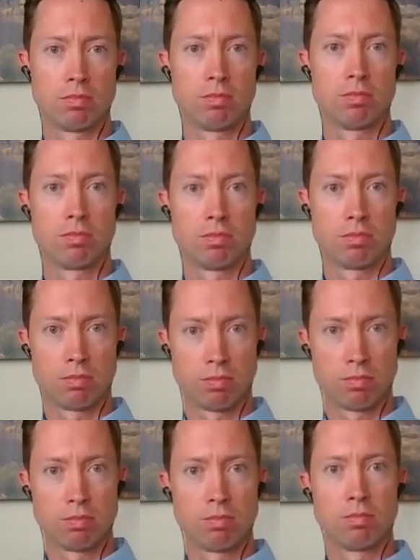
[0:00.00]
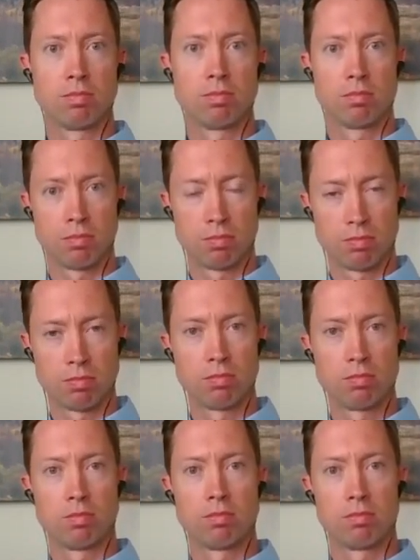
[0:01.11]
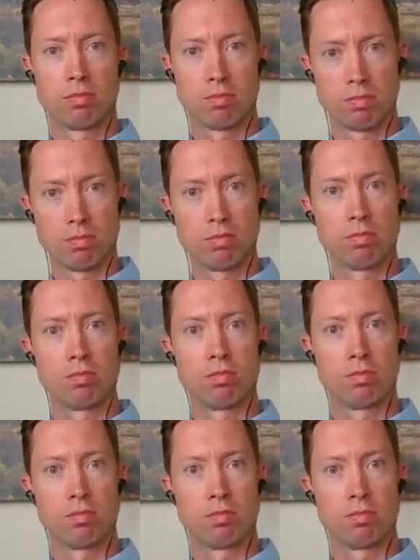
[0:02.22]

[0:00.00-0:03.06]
(not speaking)